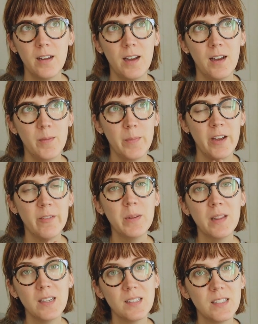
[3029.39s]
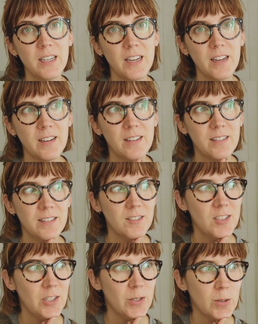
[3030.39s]
Um, I've been listening
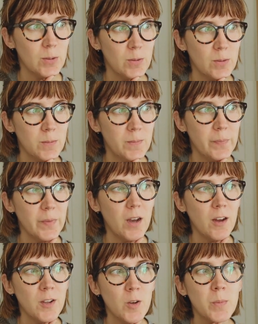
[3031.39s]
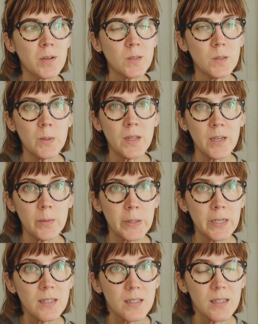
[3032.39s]
to audiobooks while I
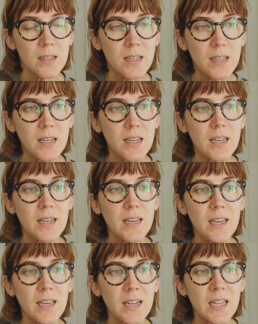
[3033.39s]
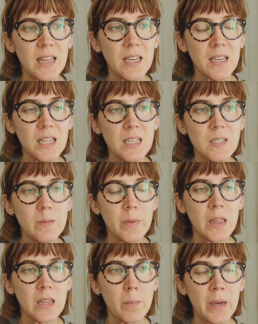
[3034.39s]
work, and I think this
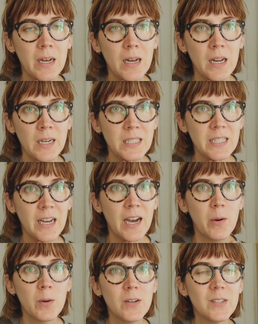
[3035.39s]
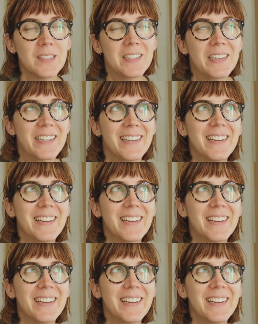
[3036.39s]
month I'm at ninety hours.